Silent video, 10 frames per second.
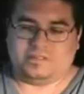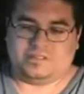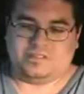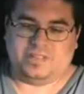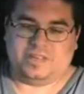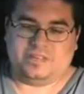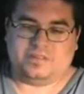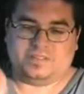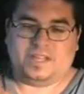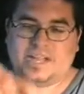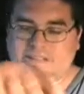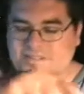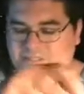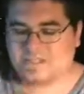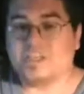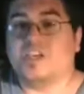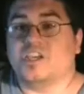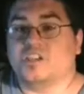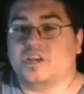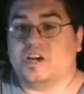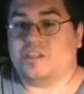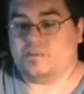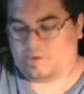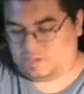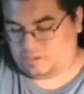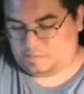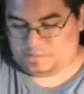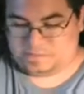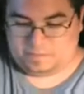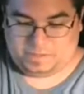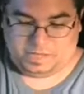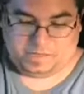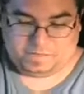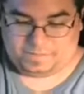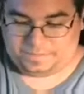this? There's not enough slots. You know how they want you to put the money?